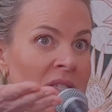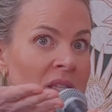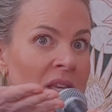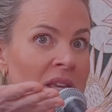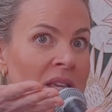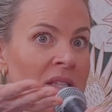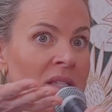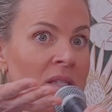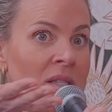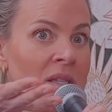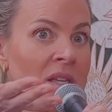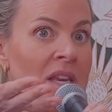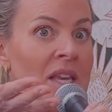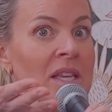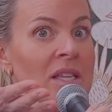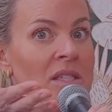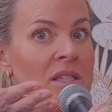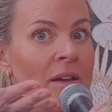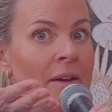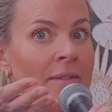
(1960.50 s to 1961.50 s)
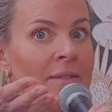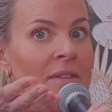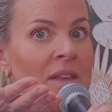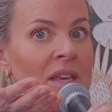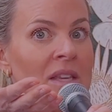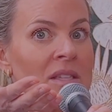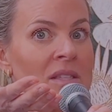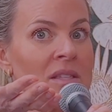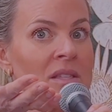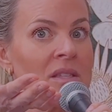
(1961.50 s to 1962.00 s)
he's
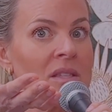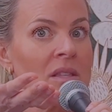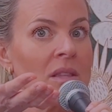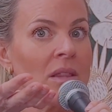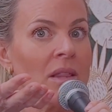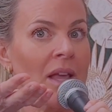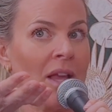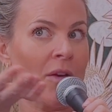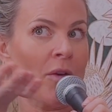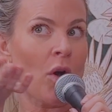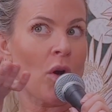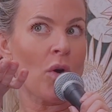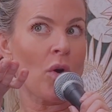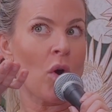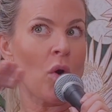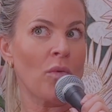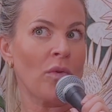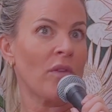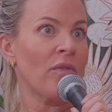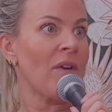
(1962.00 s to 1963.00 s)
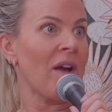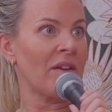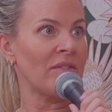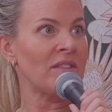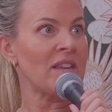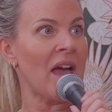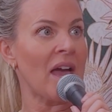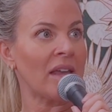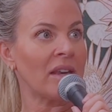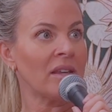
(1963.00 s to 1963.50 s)
like over
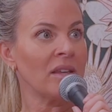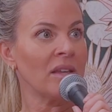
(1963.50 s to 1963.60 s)
5'10".